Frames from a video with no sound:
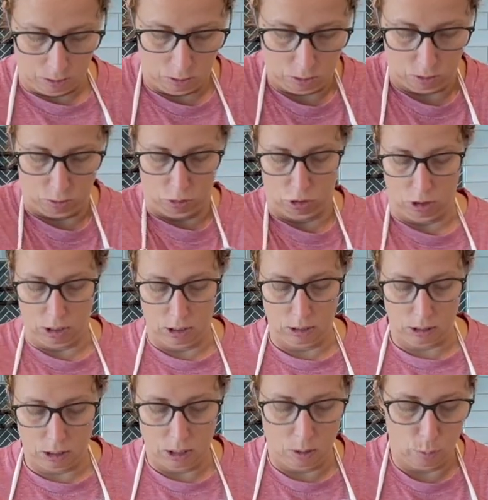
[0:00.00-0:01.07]
So
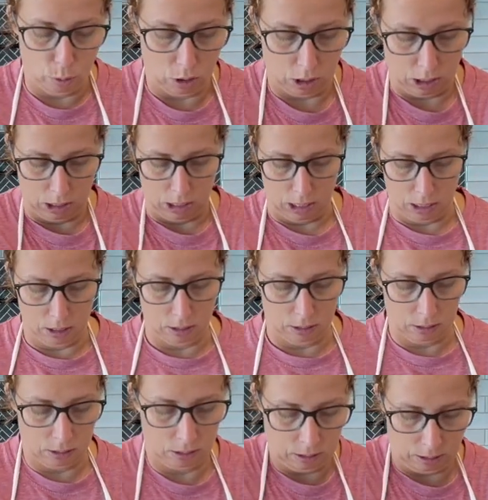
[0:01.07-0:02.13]
just keep working it.
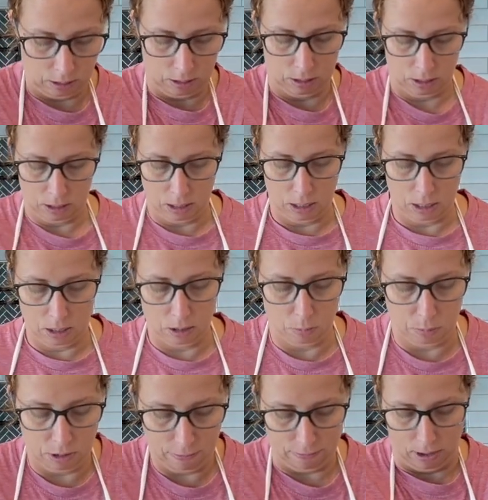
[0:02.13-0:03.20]
It'll
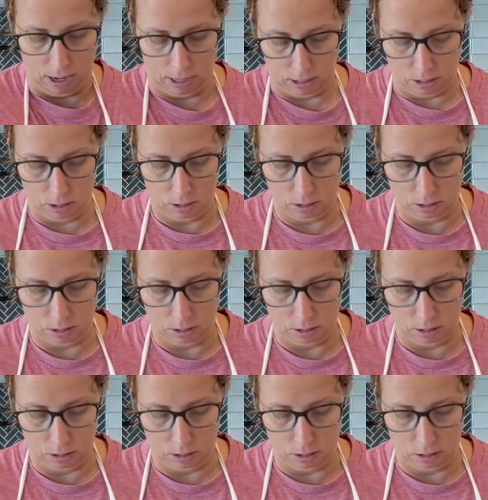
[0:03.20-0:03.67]
be fine.